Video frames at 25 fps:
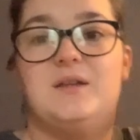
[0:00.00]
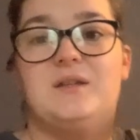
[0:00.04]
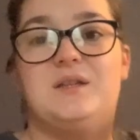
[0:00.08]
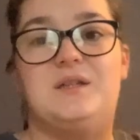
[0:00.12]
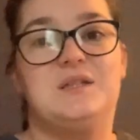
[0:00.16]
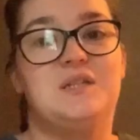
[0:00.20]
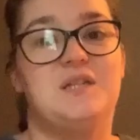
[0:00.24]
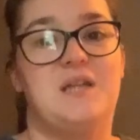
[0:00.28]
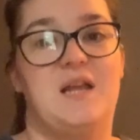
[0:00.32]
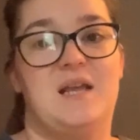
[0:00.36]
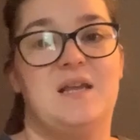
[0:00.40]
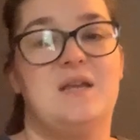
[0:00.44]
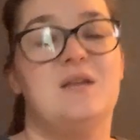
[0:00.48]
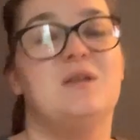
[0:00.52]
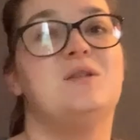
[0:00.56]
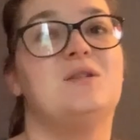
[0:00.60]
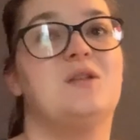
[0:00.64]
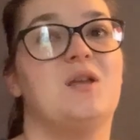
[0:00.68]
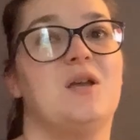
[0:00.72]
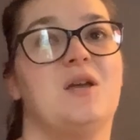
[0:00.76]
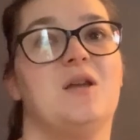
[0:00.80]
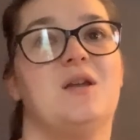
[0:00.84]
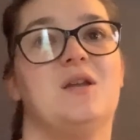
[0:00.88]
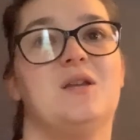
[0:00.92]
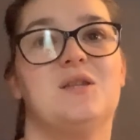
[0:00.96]
Today is
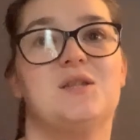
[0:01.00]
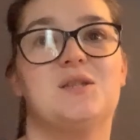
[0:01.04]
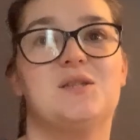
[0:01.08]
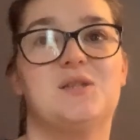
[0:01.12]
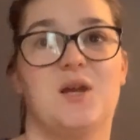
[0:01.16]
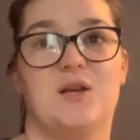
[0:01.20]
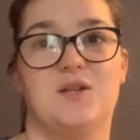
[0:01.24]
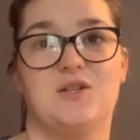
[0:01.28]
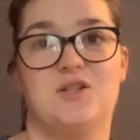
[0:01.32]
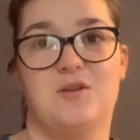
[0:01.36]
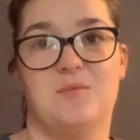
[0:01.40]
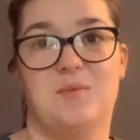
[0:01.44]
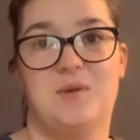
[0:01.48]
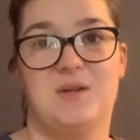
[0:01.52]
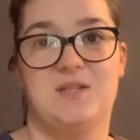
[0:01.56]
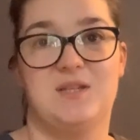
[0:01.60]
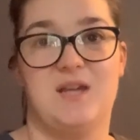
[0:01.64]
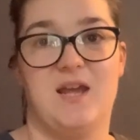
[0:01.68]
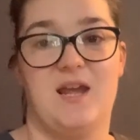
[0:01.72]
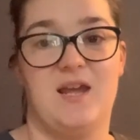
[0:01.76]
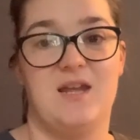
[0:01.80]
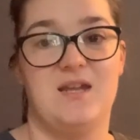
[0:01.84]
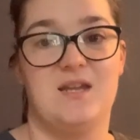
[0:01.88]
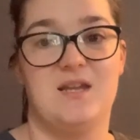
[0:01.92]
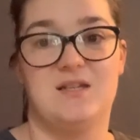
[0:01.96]
such a big
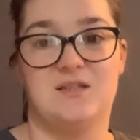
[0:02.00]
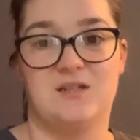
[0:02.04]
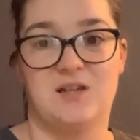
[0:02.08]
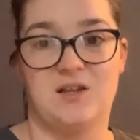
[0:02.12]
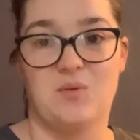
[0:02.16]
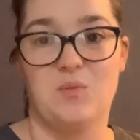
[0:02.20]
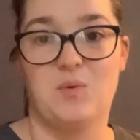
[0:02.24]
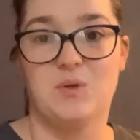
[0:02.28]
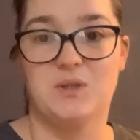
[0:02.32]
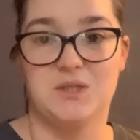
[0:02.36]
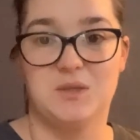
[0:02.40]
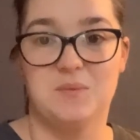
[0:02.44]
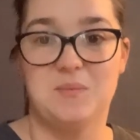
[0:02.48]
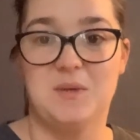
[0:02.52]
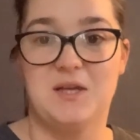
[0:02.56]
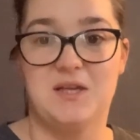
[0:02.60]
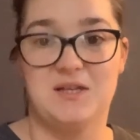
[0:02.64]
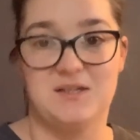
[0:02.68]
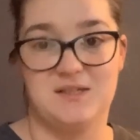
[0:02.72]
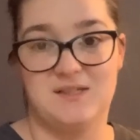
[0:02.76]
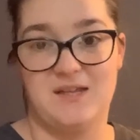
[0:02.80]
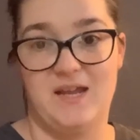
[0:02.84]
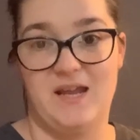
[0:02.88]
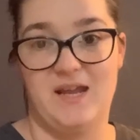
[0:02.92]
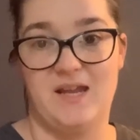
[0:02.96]
day, it's like one of the
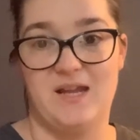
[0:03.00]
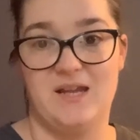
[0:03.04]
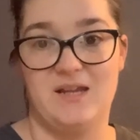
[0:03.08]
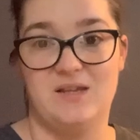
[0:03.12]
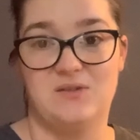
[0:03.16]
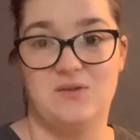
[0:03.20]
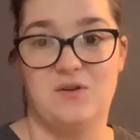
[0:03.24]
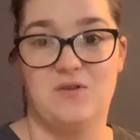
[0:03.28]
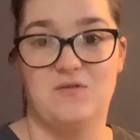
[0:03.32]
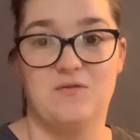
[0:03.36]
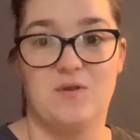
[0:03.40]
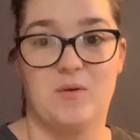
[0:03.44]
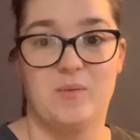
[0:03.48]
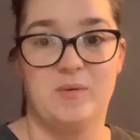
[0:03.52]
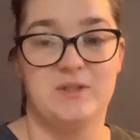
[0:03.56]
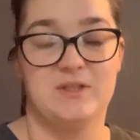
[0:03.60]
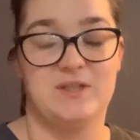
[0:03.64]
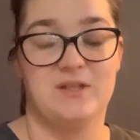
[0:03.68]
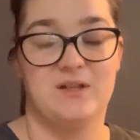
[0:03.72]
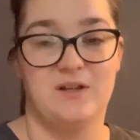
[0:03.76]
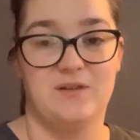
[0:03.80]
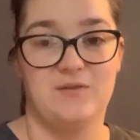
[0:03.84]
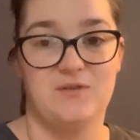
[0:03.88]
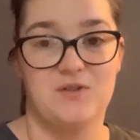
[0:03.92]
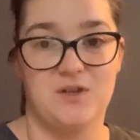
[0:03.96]
biggest days of Robin's
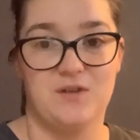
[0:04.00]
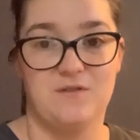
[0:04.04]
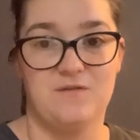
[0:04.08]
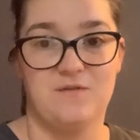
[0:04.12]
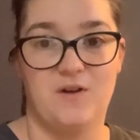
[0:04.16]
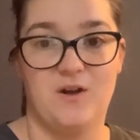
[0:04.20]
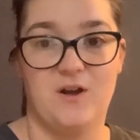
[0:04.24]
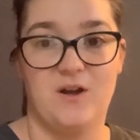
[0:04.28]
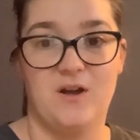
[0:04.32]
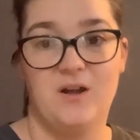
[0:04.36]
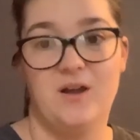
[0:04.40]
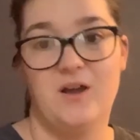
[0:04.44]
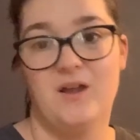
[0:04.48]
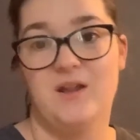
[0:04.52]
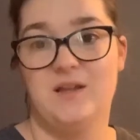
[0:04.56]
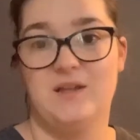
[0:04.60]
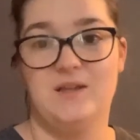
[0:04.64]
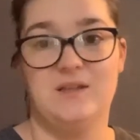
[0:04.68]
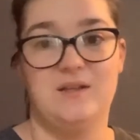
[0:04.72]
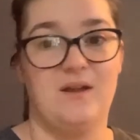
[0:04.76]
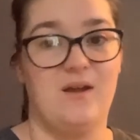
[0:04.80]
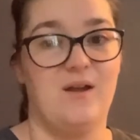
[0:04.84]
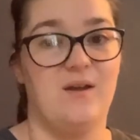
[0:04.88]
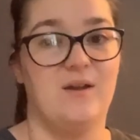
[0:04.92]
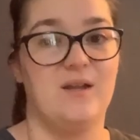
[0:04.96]
life so far,
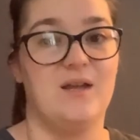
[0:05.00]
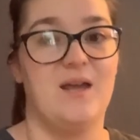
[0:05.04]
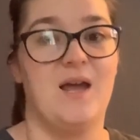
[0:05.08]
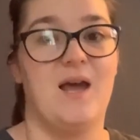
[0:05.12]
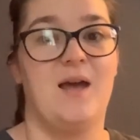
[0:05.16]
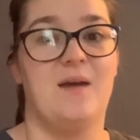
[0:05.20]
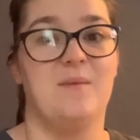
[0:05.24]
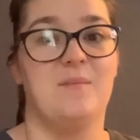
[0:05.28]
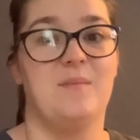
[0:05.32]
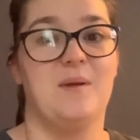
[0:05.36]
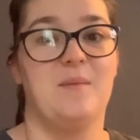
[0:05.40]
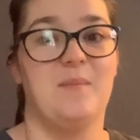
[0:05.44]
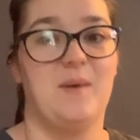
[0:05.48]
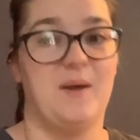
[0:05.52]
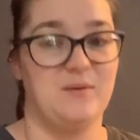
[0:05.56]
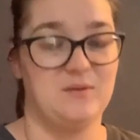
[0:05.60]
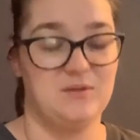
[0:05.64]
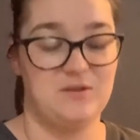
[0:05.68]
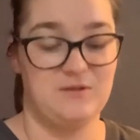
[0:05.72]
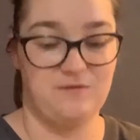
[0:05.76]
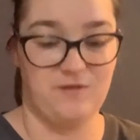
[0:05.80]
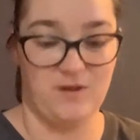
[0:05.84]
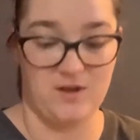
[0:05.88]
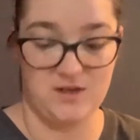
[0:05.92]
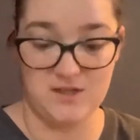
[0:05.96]
and I am about
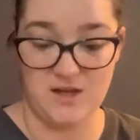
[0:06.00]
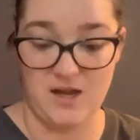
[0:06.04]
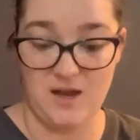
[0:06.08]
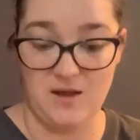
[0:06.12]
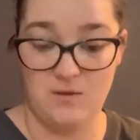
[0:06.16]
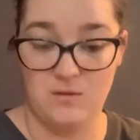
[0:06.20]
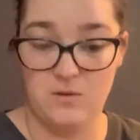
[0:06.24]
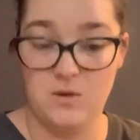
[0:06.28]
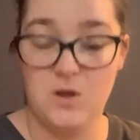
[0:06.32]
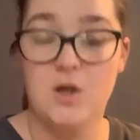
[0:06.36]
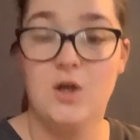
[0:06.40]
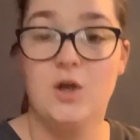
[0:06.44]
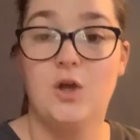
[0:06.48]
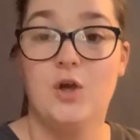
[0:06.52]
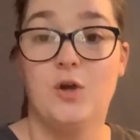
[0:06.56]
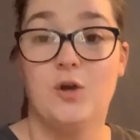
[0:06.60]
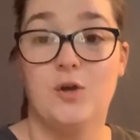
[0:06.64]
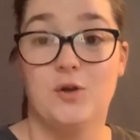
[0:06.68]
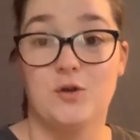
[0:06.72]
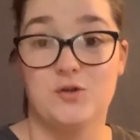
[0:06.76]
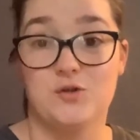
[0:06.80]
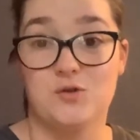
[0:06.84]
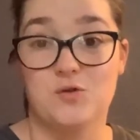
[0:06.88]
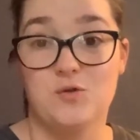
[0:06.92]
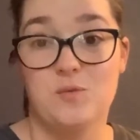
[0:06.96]
to find out
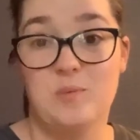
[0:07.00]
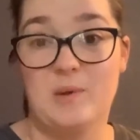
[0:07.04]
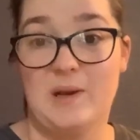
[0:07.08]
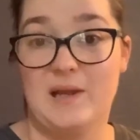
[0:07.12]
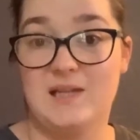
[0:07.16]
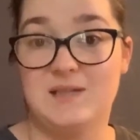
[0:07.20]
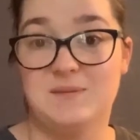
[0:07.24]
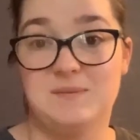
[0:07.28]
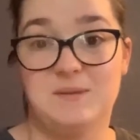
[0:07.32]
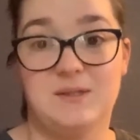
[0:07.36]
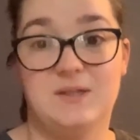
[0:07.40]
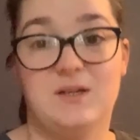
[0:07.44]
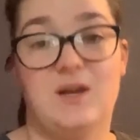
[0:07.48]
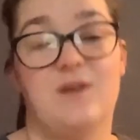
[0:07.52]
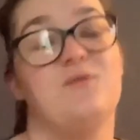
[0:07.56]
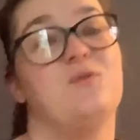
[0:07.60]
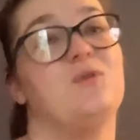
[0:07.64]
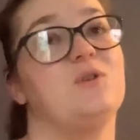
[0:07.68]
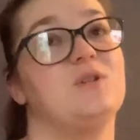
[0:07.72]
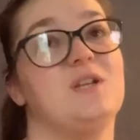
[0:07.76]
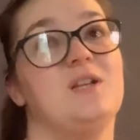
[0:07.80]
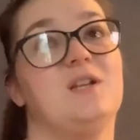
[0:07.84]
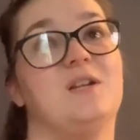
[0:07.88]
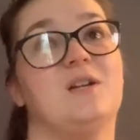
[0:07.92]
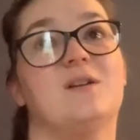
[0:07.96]
her school placement. I've
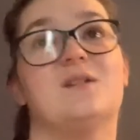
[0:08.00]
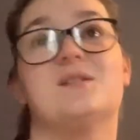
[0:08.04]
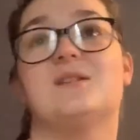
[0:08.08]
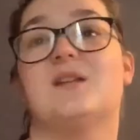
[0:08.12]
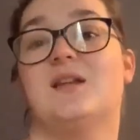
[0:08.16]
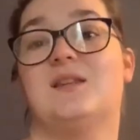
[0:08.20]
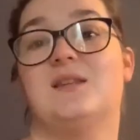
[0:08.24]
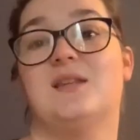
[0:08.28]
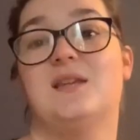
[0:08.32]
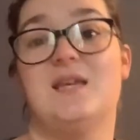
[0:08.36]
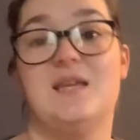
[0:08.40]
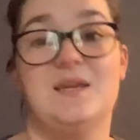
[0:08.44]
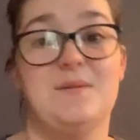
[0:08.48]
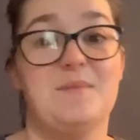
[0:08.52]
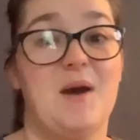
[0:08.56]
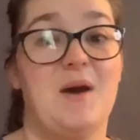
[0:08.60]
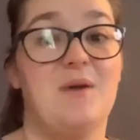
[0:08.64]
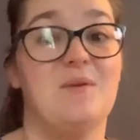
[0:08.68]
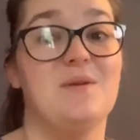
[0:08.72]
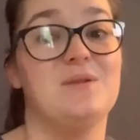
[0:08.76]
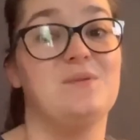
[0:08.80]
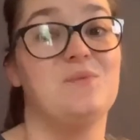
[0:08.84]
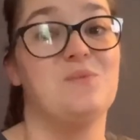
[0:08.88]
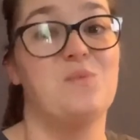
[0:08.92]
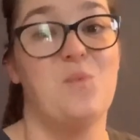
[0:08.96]
already looked and the email
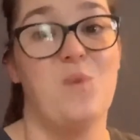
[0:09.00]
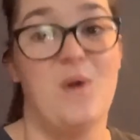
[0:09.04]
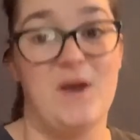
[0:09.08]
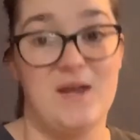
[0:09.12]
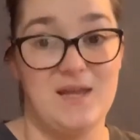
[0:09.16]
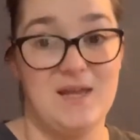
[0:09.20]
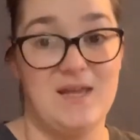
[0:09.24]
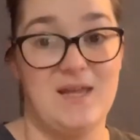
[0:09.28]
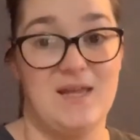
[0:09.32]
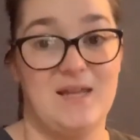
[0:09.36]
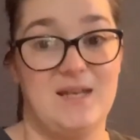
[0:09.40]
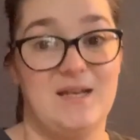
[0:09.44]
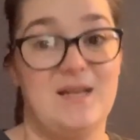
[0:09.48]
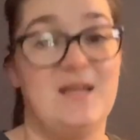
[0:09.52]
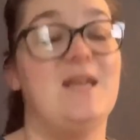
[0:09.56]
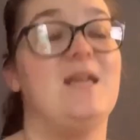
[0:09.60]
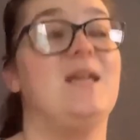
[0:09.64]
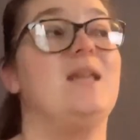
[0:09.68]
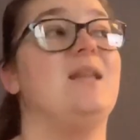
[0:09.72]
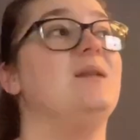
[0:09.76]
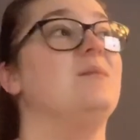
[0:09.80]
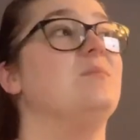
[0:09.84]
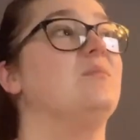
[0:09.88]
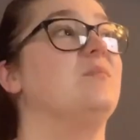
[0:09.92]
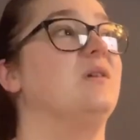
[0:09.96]
is waiting
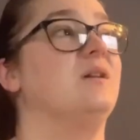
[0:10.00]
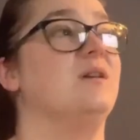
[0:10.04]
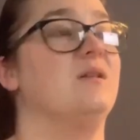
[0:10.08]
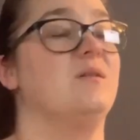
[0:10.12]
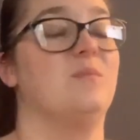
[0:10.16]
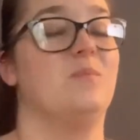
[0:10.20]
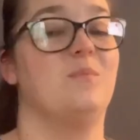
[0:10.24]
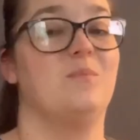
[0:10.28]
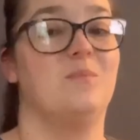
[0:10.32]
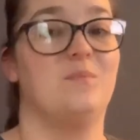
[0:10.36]
in my